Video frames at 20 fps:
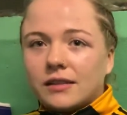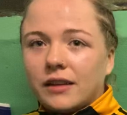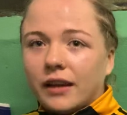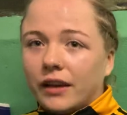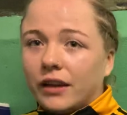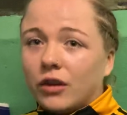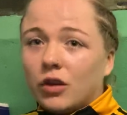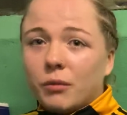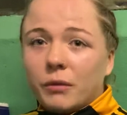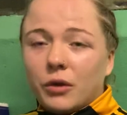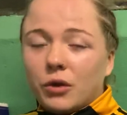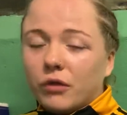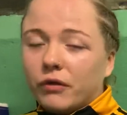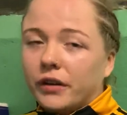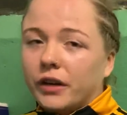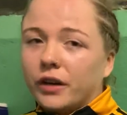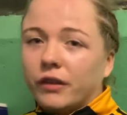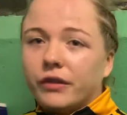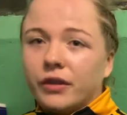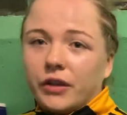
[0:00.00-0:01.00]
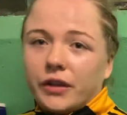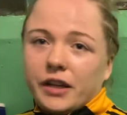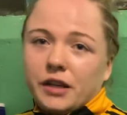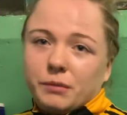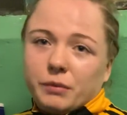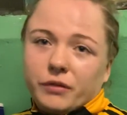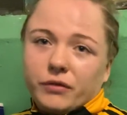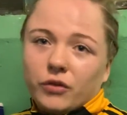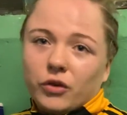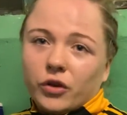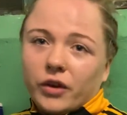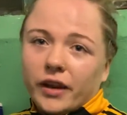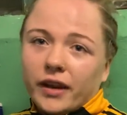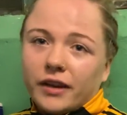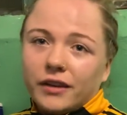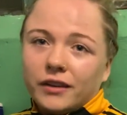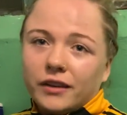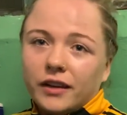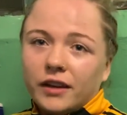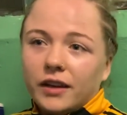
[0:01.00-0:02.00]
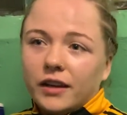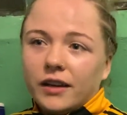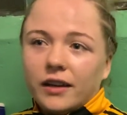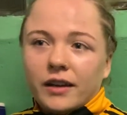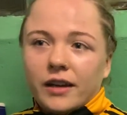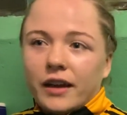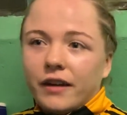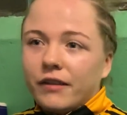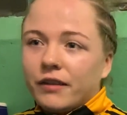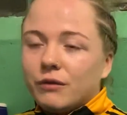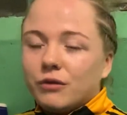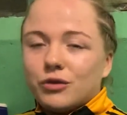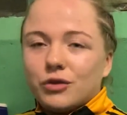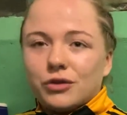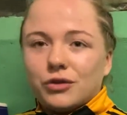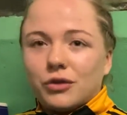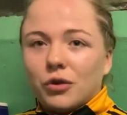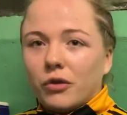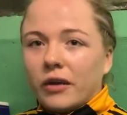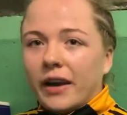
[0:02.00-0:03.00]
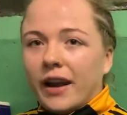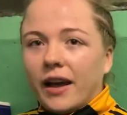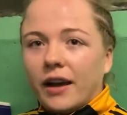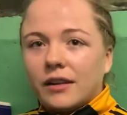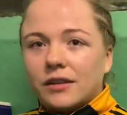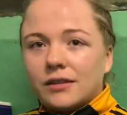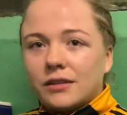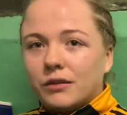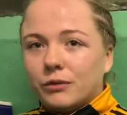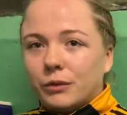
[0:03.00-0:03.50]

Like, coming over here a few days beforehand, everything was just so relaxed.